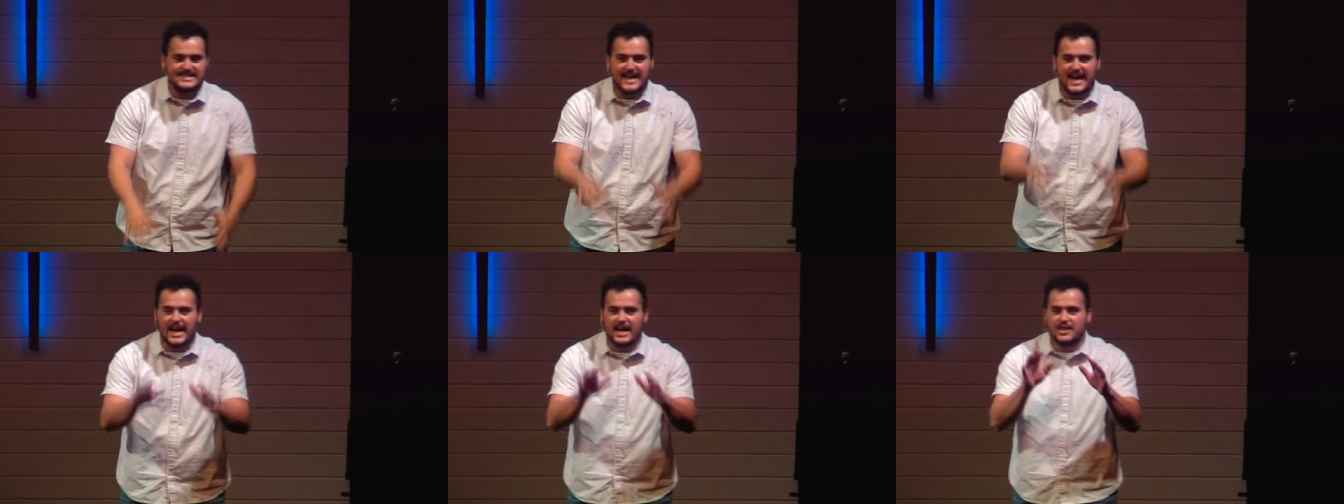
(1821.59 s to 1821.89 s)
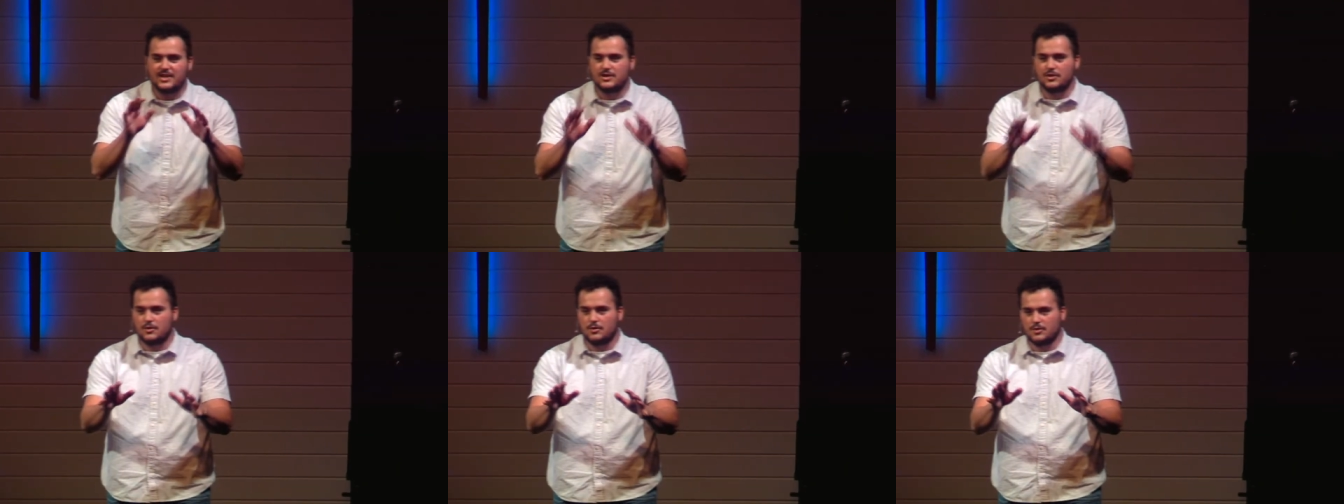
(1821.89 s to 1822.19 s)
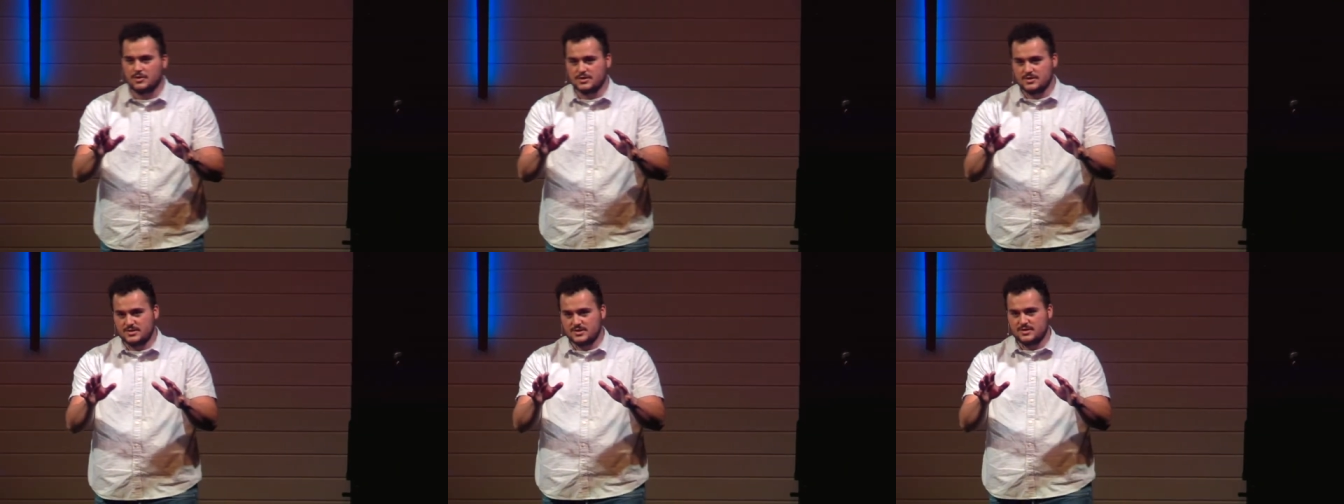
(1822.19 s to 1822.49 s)
not
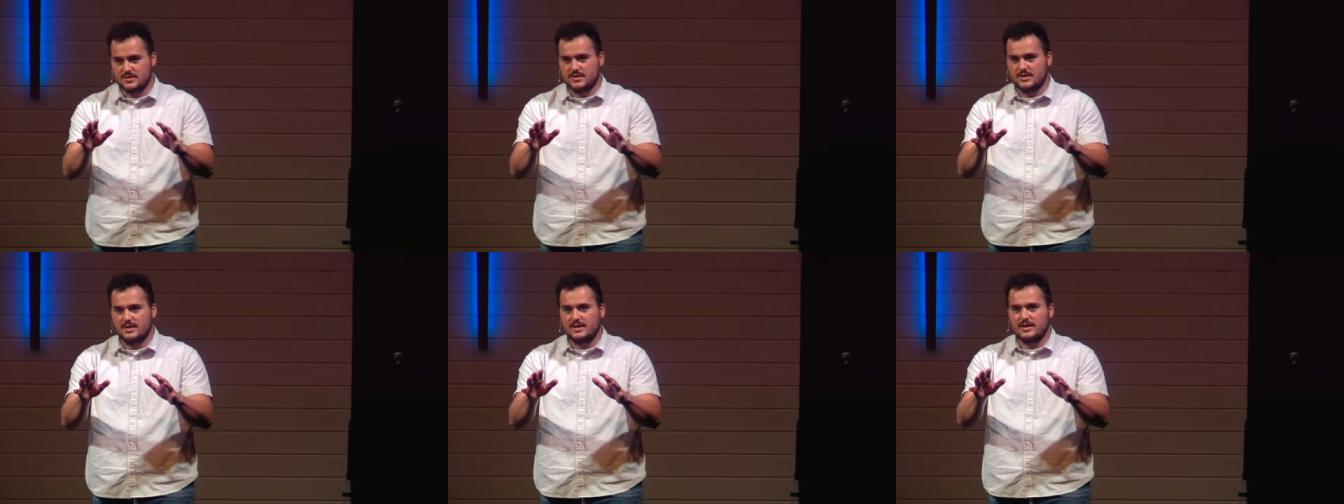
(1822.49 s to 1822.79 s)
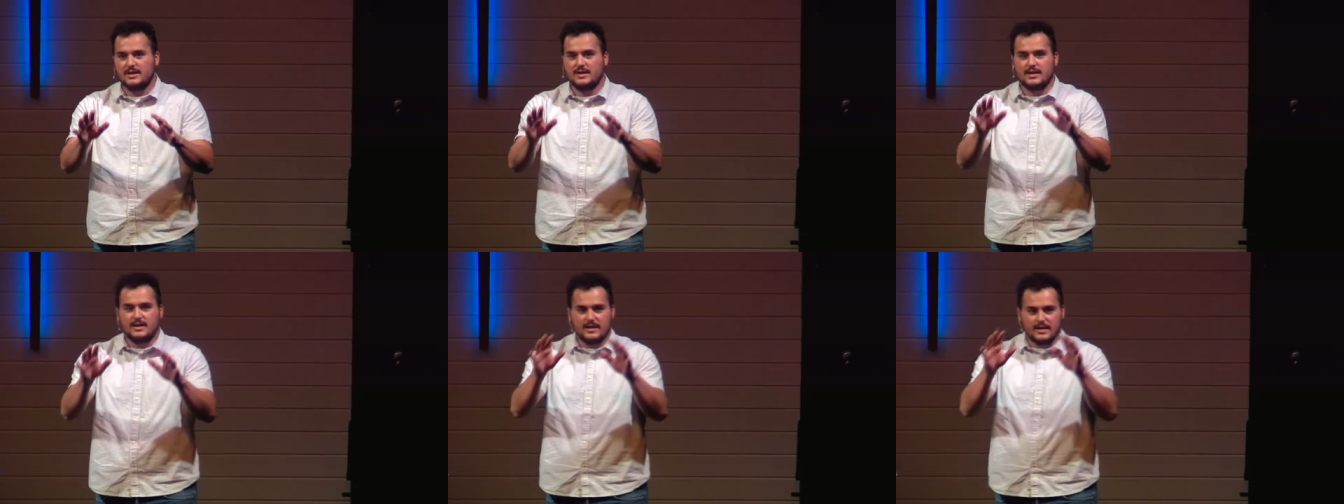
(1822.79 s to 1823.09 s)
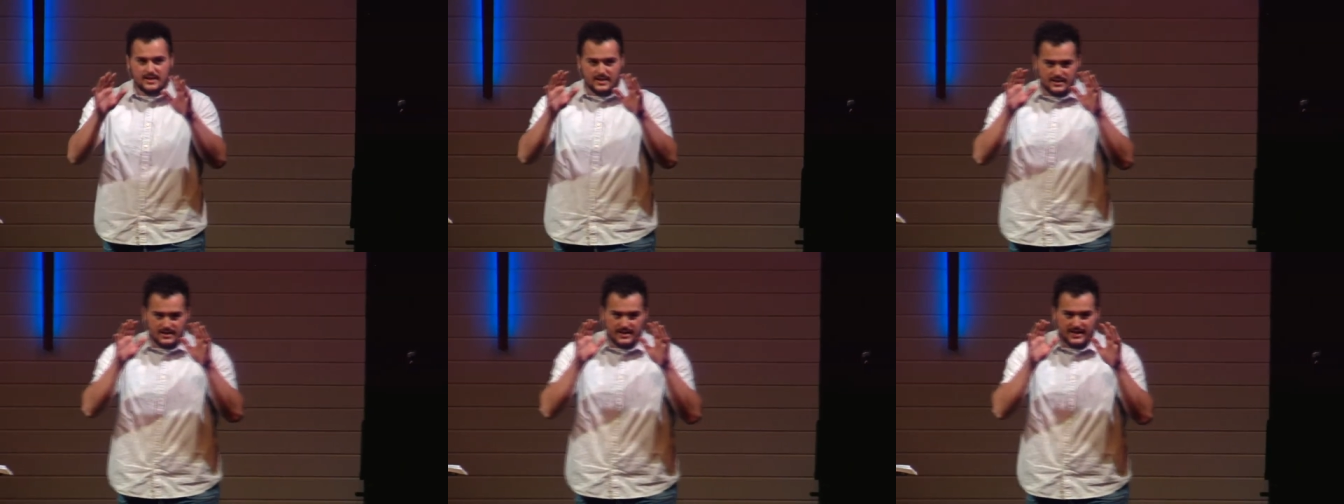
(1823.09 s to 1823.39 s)
yours,
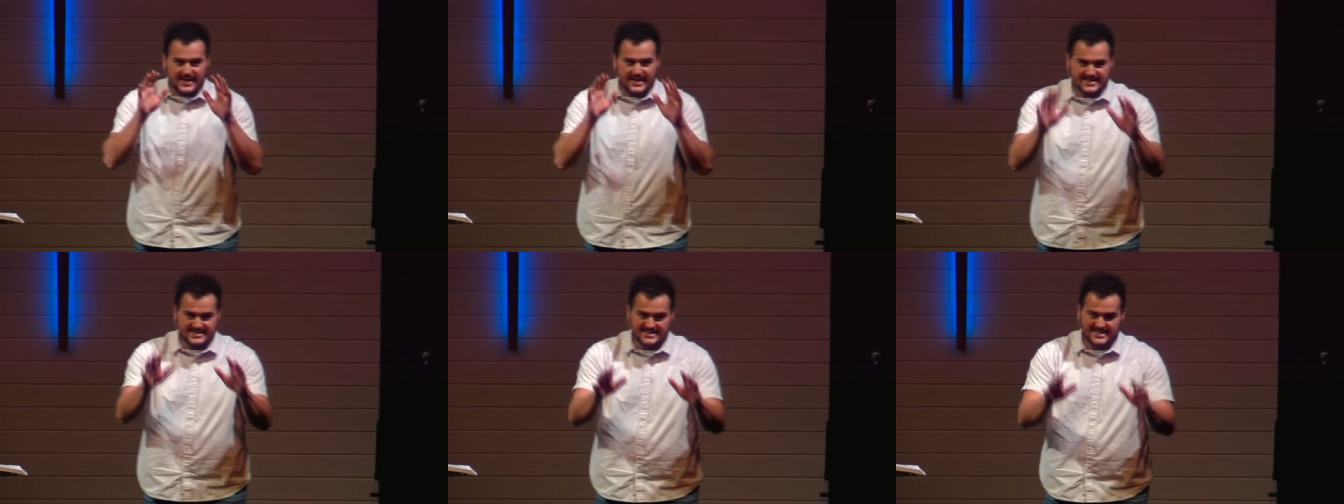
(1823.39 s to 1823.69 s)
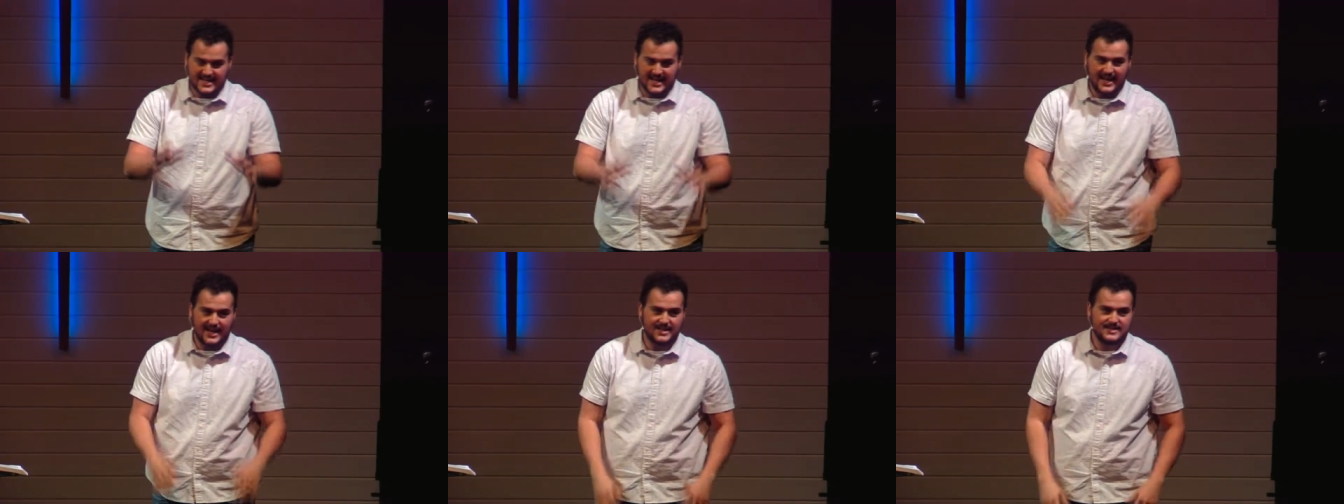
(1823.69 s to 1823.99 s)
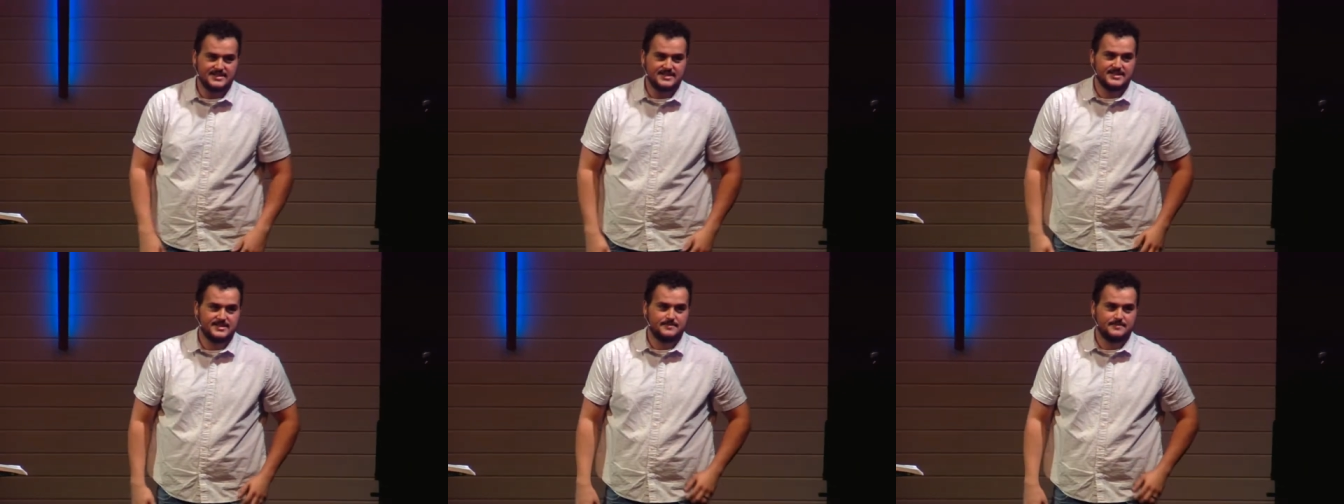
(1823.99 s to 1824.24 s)
it's God's.